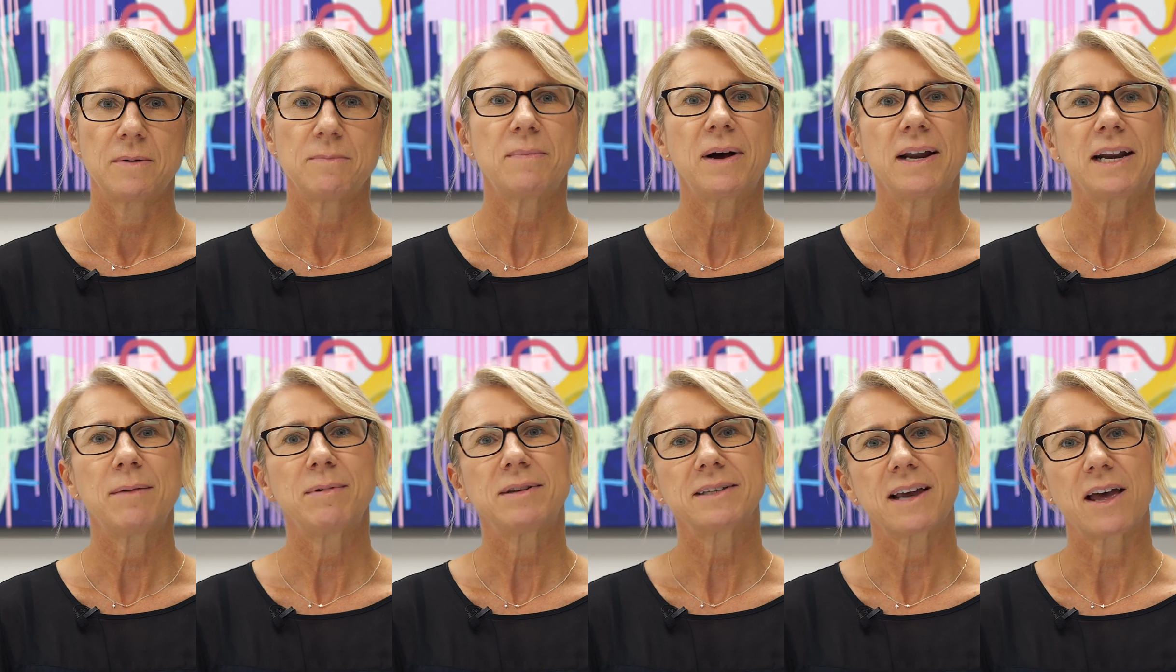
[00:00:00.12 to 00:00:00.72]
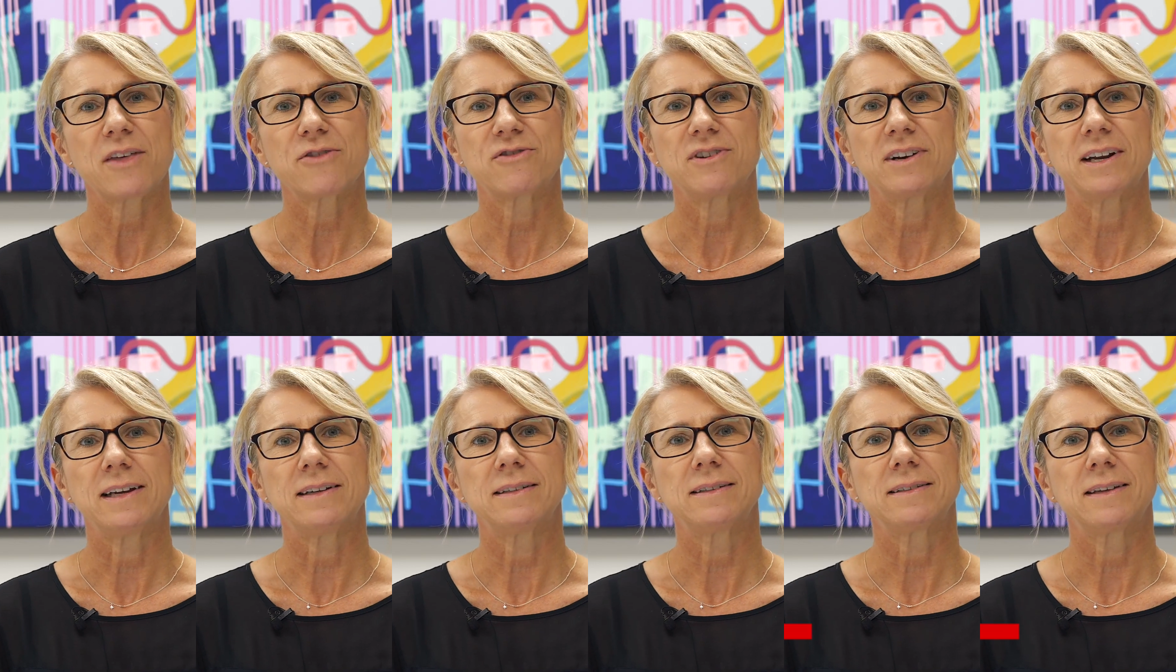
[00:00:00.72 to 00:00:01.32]
My name is
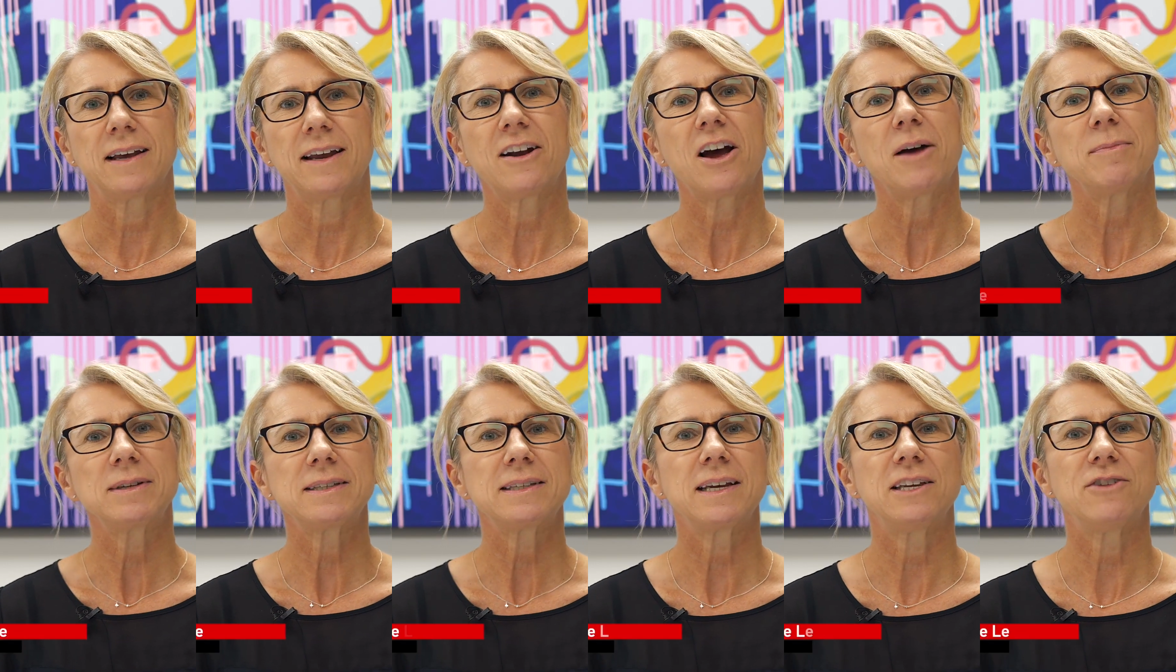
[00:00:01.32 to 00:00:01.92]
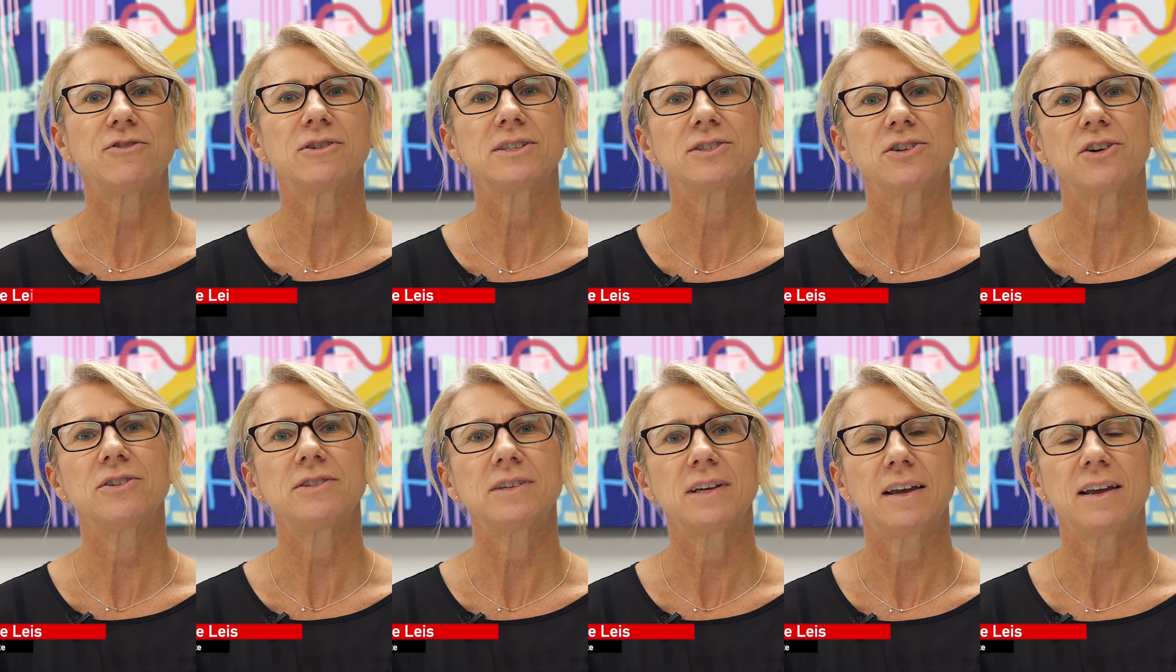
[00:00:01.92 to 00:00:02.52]
Leis, and I'm a Senior
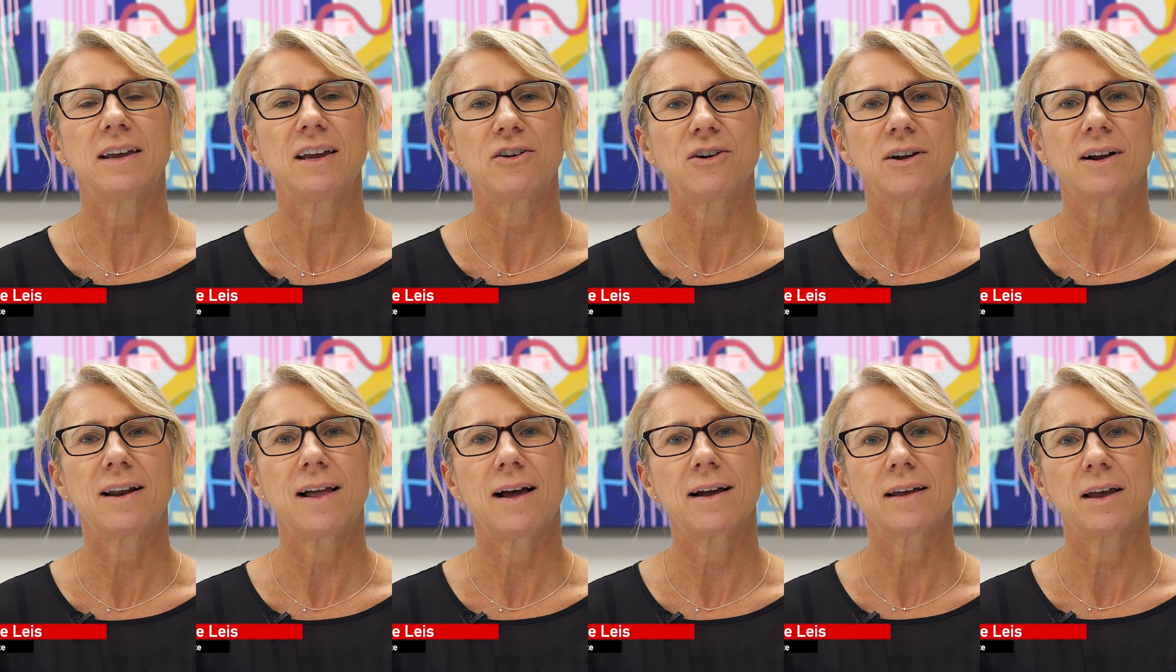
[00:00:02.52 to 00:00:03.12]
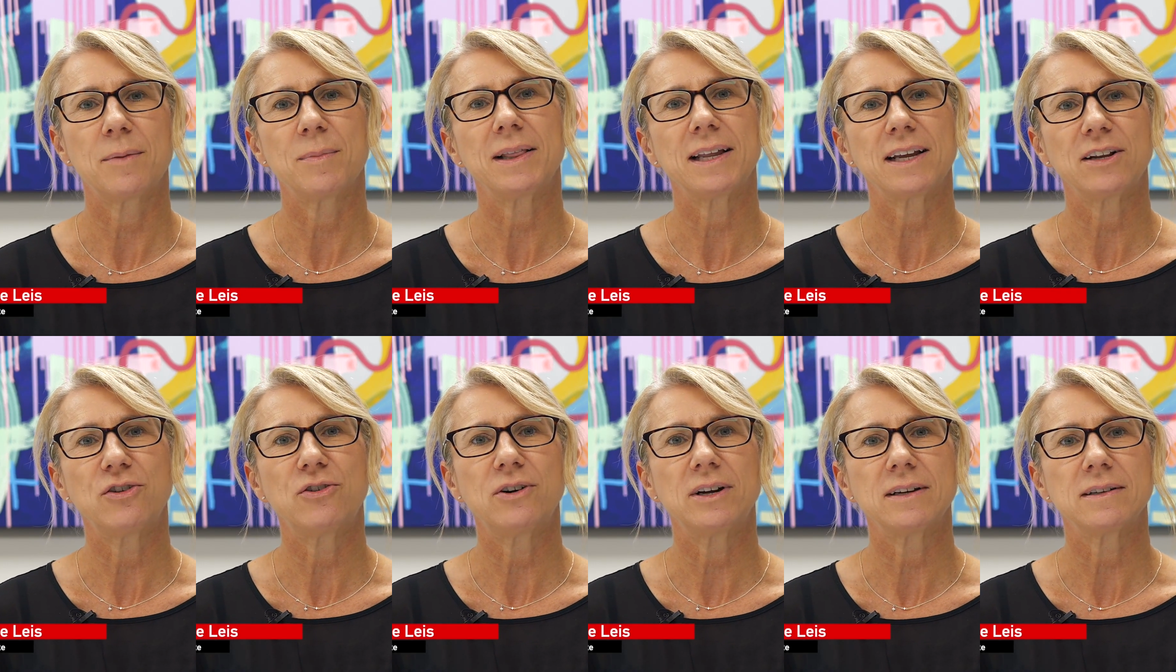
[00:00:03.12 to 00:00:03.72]
Associate here at Clarke Hemmerling
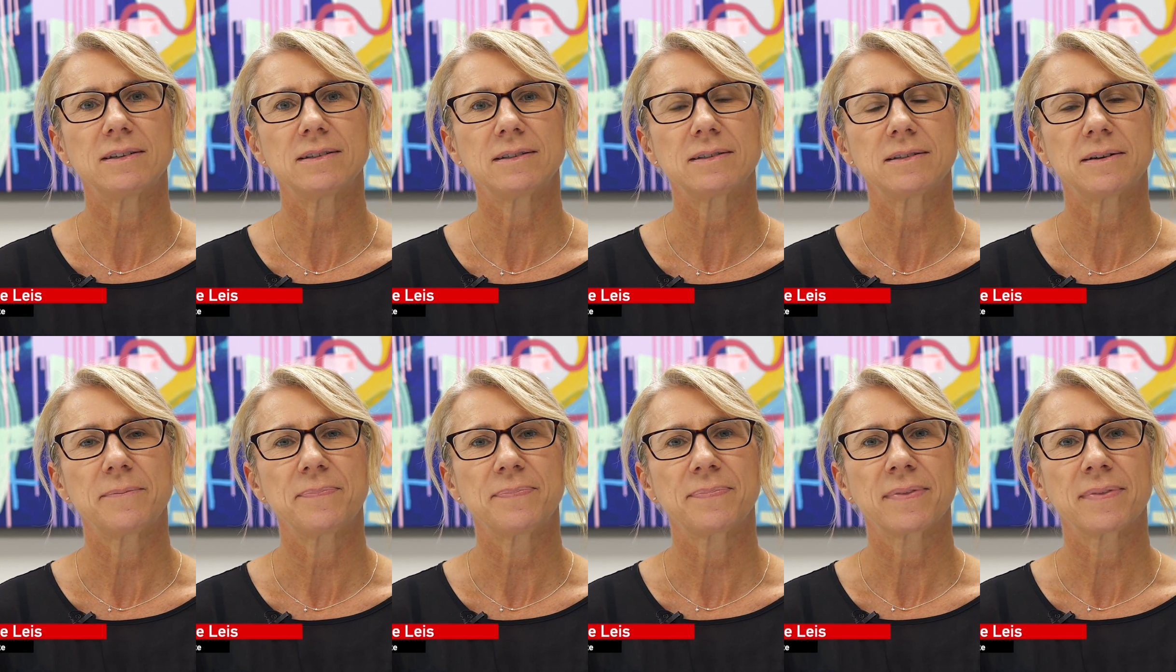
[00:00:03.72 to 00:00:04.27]
Lawyers.